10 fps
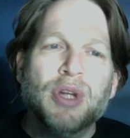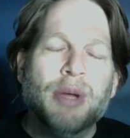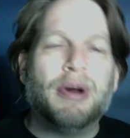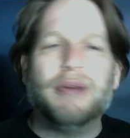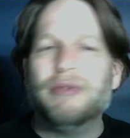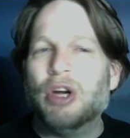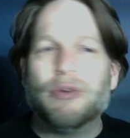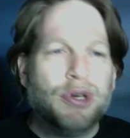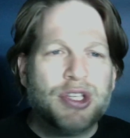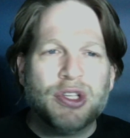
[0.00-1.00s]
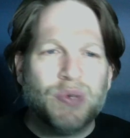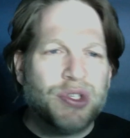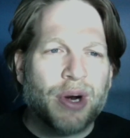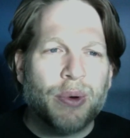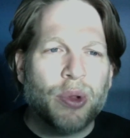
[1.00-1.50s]
But, for instance, we
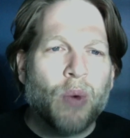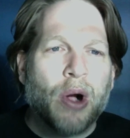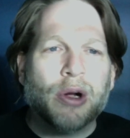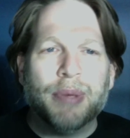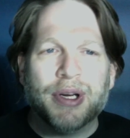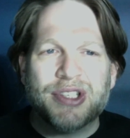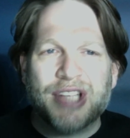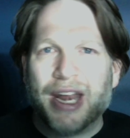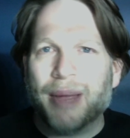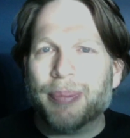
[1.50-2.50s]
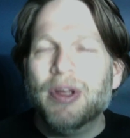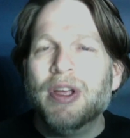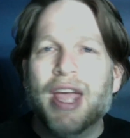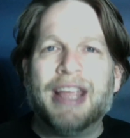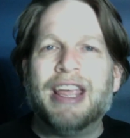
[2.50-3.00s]
start with a welcome and a setup
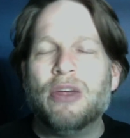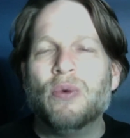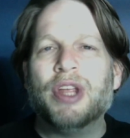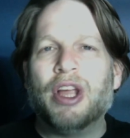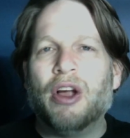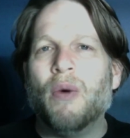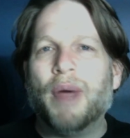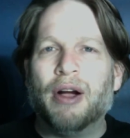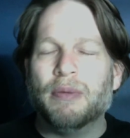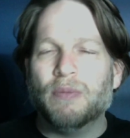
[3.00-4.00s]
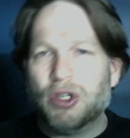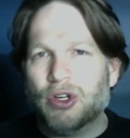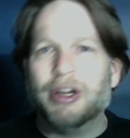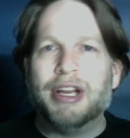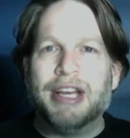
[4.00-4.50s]
and get you really going on what you're
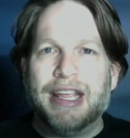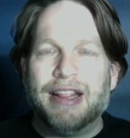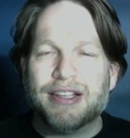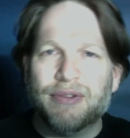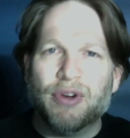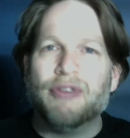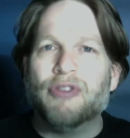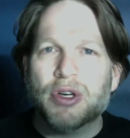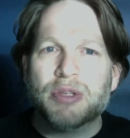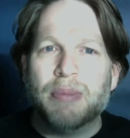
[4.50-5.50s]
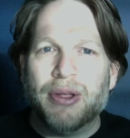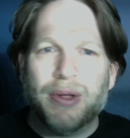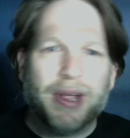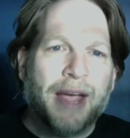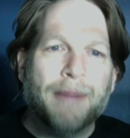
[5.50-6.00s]
going to need. That's the very first mail you
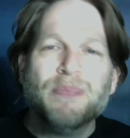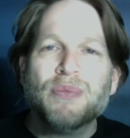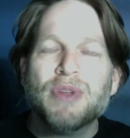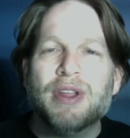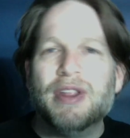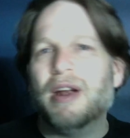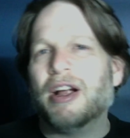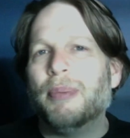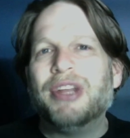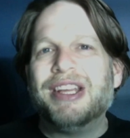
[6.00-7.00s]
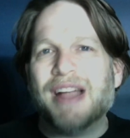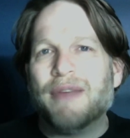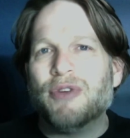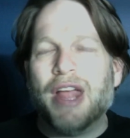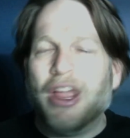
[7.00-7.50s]
get. Then a couple days
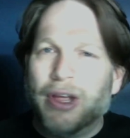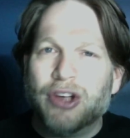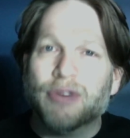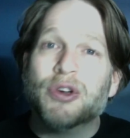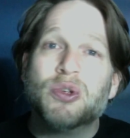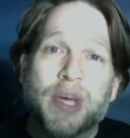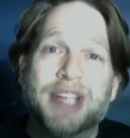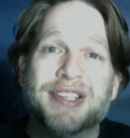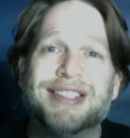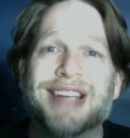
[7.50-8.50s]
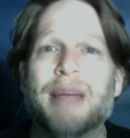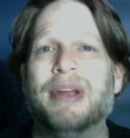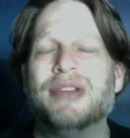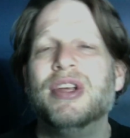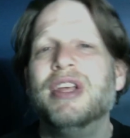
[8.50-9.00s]
after that, you get your first week's
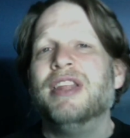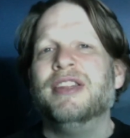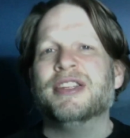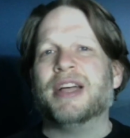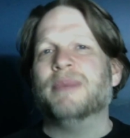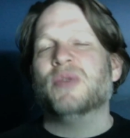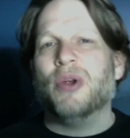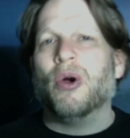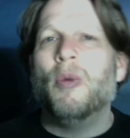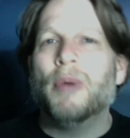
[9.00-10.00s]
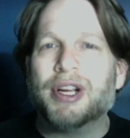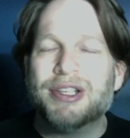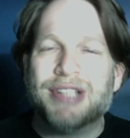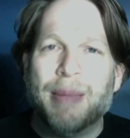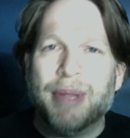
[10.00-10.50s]
assignments. This comes with your homework
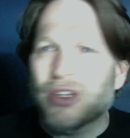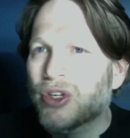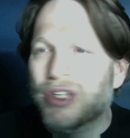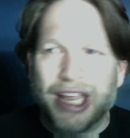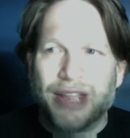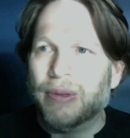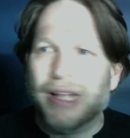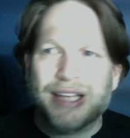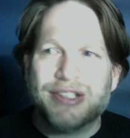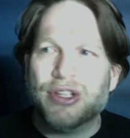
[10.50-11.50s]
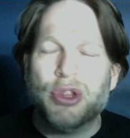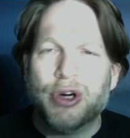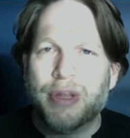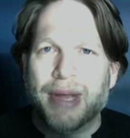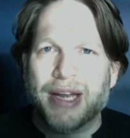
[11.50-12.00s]
assignment. This should take you less than
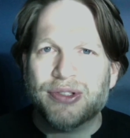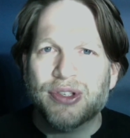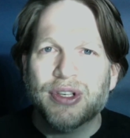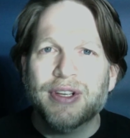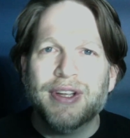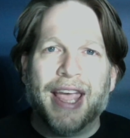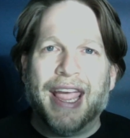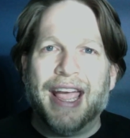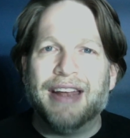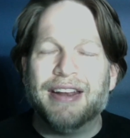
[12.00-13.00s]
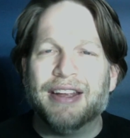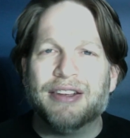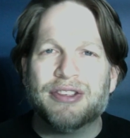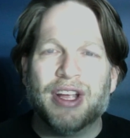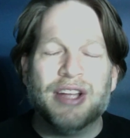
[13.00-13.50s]
30 minutes. And
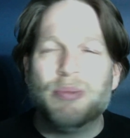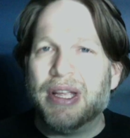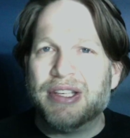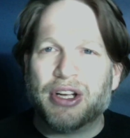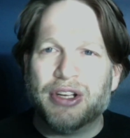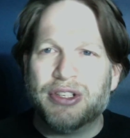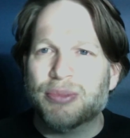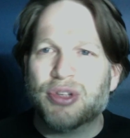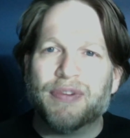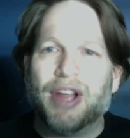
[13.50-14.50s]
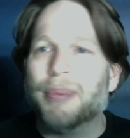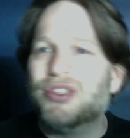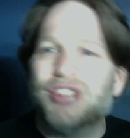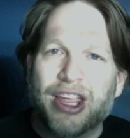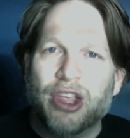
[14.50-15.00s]
it's basically some stuff to help
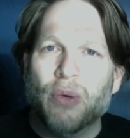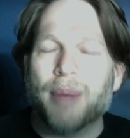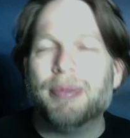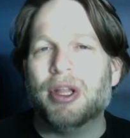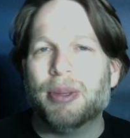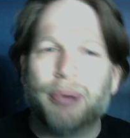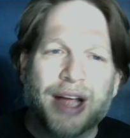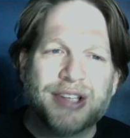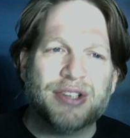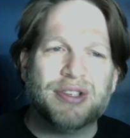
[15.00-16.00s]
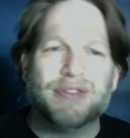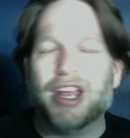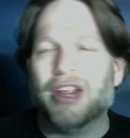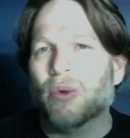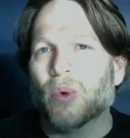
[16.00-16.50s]
set you up into the process of
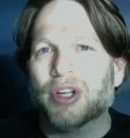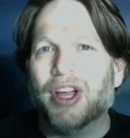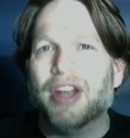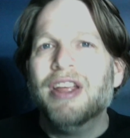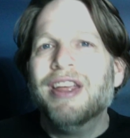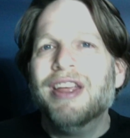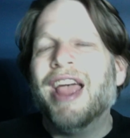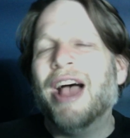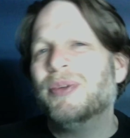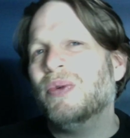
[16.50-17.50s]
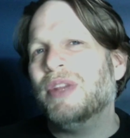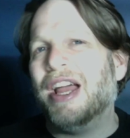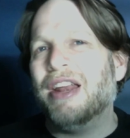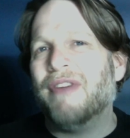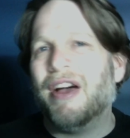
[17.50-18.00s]
getting your work done. Helps you with the
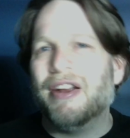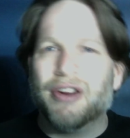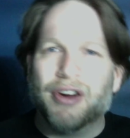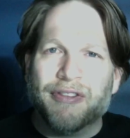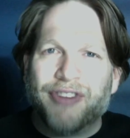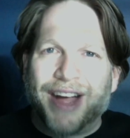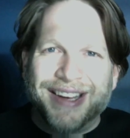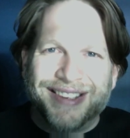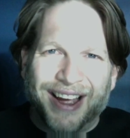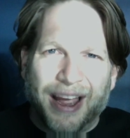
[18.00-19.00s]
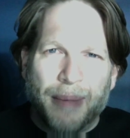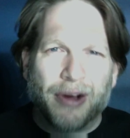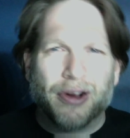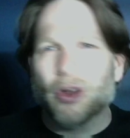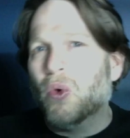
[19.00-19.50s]
idea of how you're going to find time, how you're
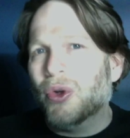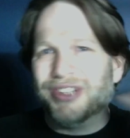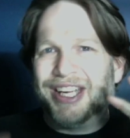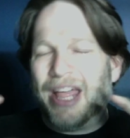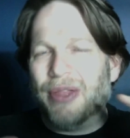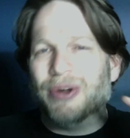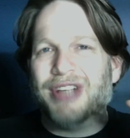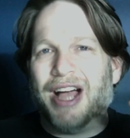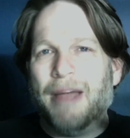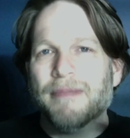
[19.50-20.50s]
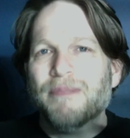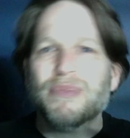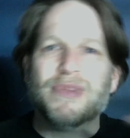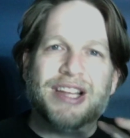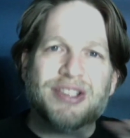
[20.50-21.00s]
going to quilt together time.
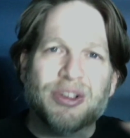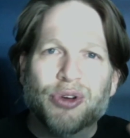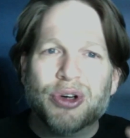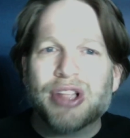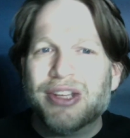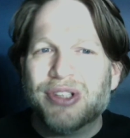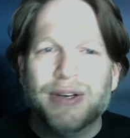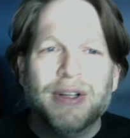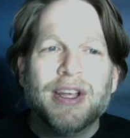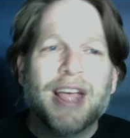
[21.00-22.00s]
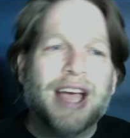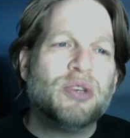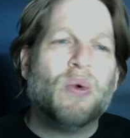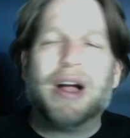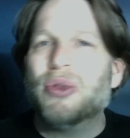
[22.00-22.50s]
That's the first lesson. As you
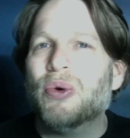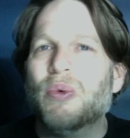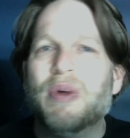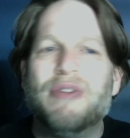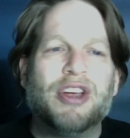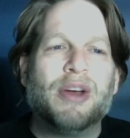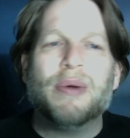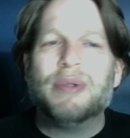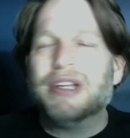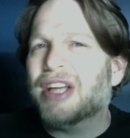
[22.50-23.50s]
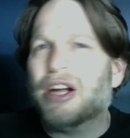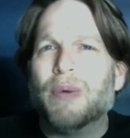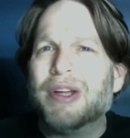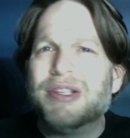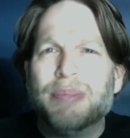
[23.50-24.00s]
walk through, we figure out things like a
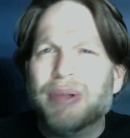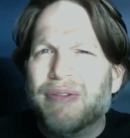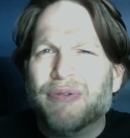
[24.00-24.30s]
recipe